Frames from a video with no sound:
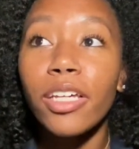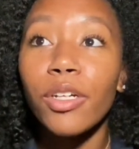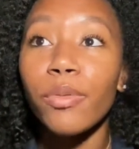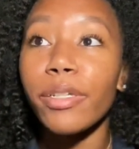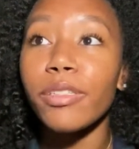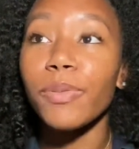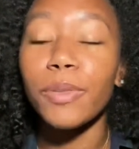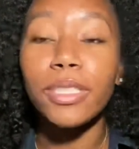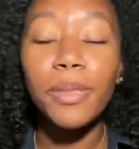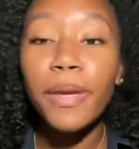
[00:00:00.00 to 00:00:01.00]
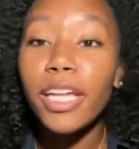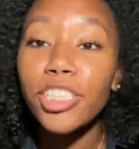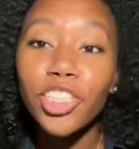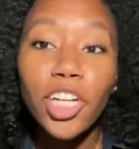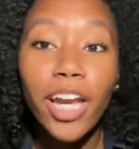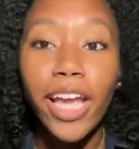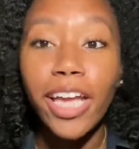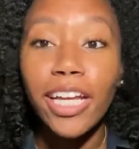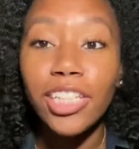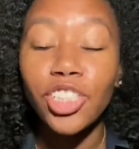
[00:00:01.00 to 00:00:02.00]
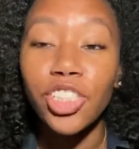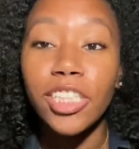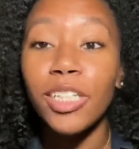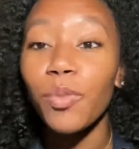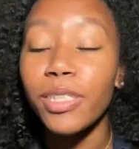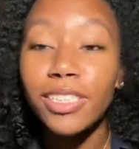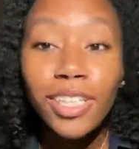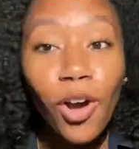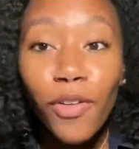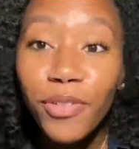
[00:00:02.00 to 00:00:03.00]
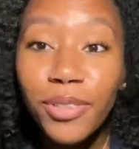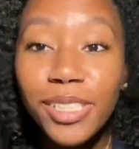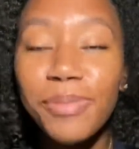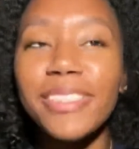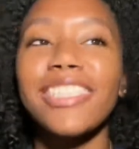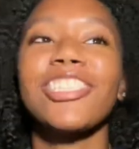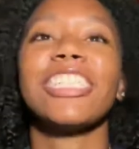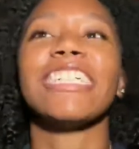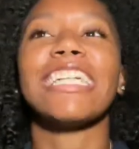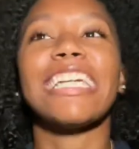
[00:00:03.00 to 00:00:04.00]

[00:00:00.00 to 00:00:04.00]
we spoke to the manager and she wants to offer you this position.